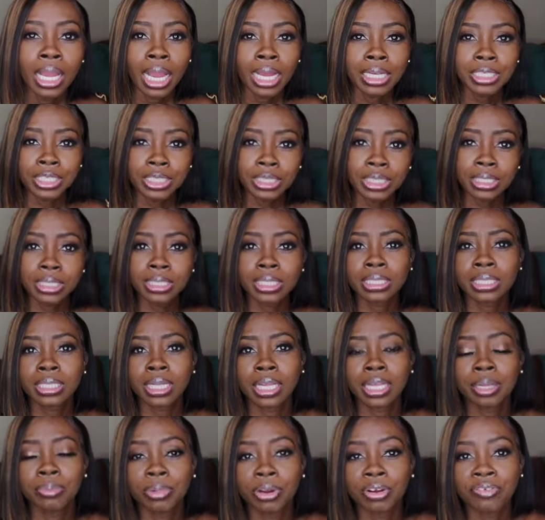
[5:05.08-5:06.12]
And just as a
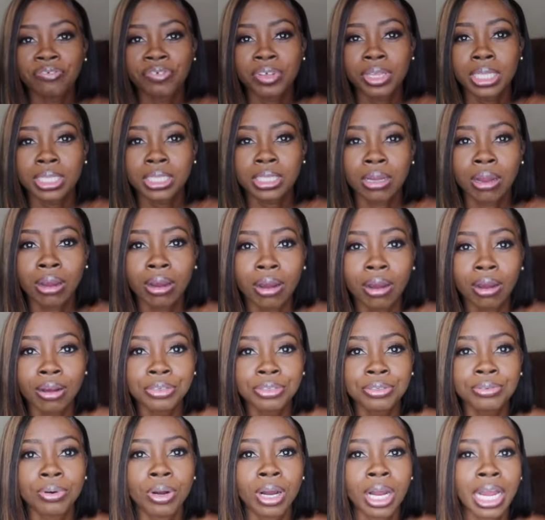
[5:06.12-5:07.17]
disclaimer for this haul,
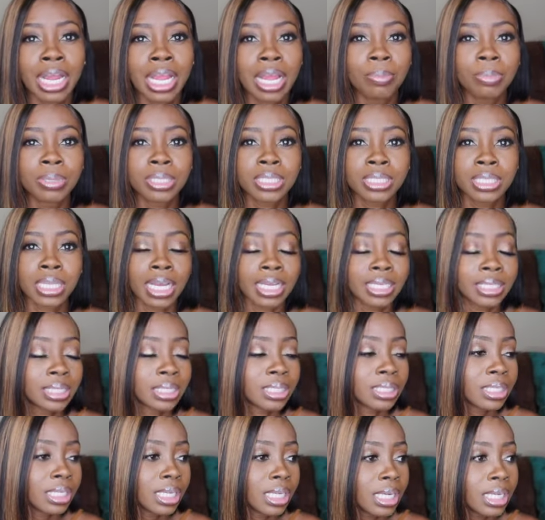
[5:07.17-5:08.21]
you all, I am a size
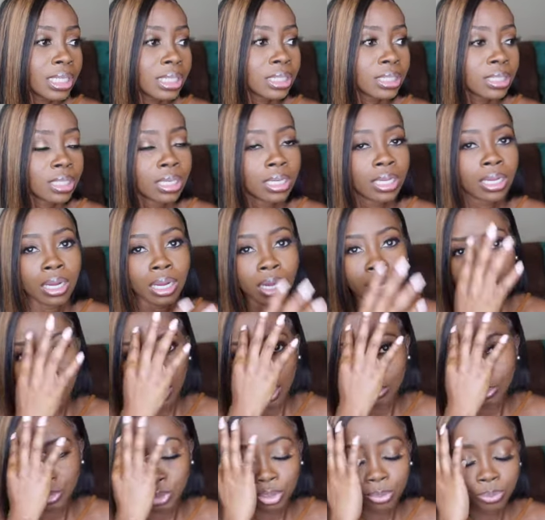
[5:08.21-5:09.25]
6
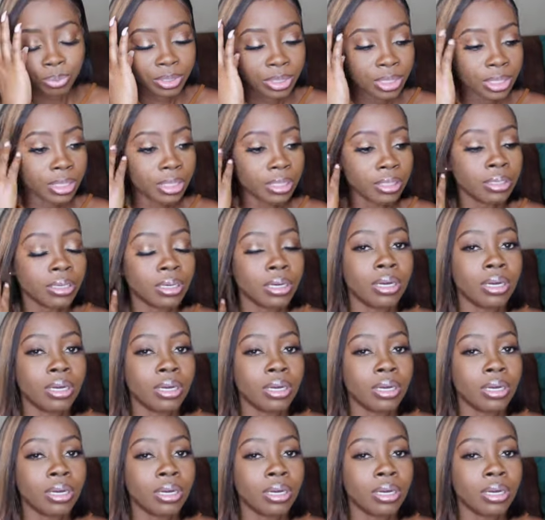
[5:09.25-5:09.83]
European.